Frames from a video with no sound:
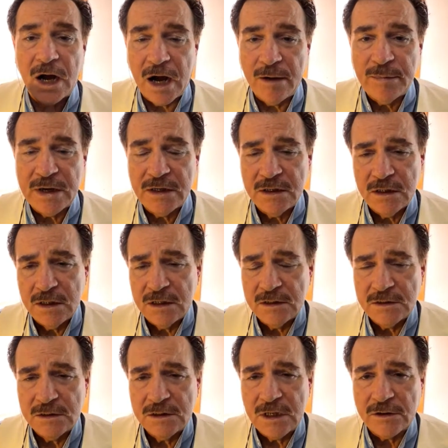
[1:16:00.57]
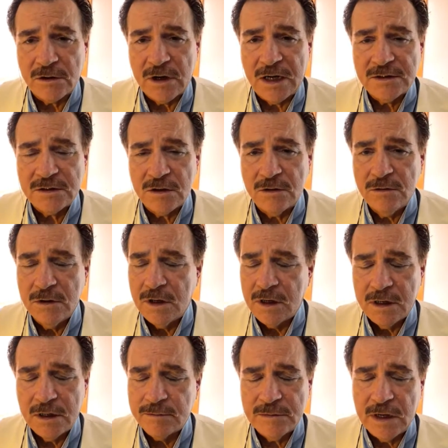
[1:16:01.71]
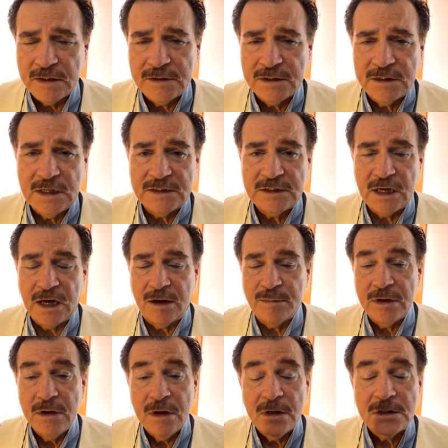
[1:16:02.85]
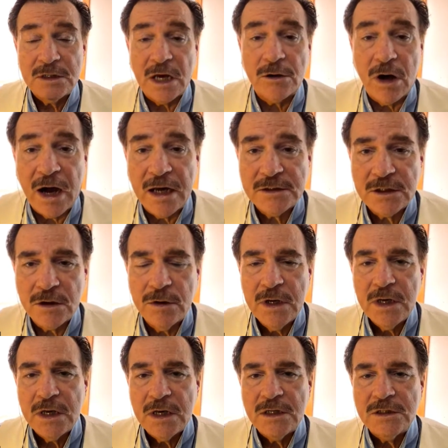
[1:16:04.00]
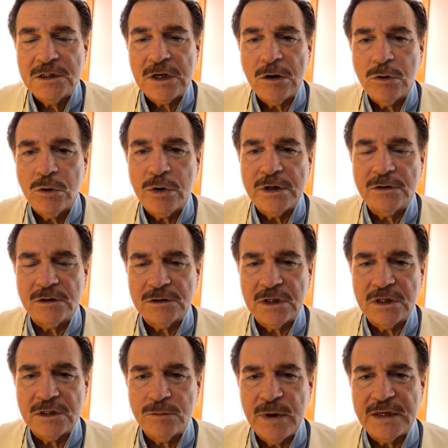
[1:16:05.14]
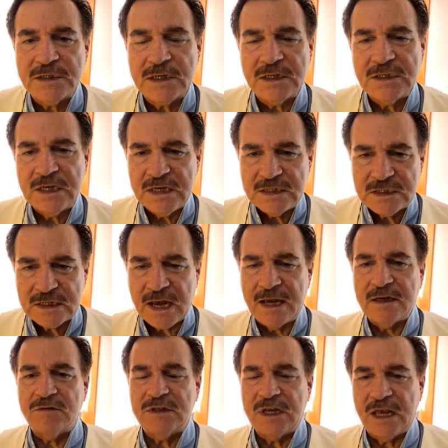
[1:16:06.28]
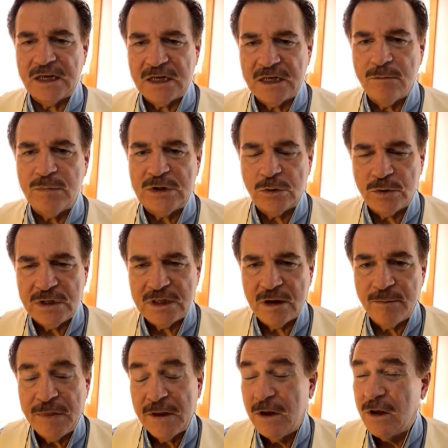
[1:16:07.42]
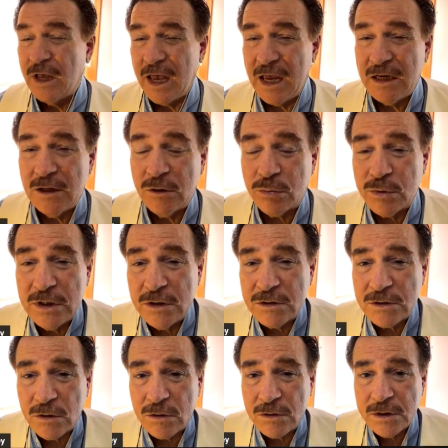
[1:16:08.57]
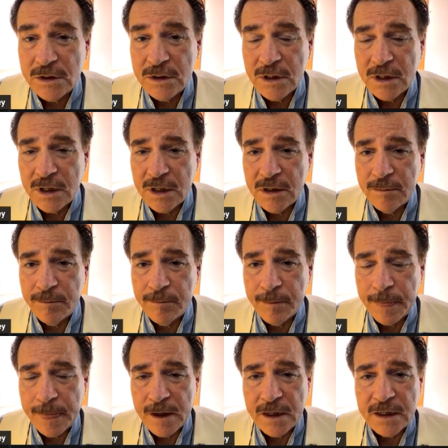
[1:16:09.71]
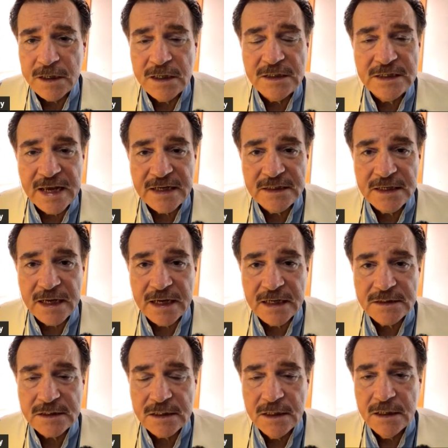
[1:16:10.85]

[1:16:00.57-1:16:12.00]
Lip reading: Abe, Taro Aso, did I say Abe? Taro Aso is so critical to this mix because he's kind of standing in between them. 83 years old in 10 days.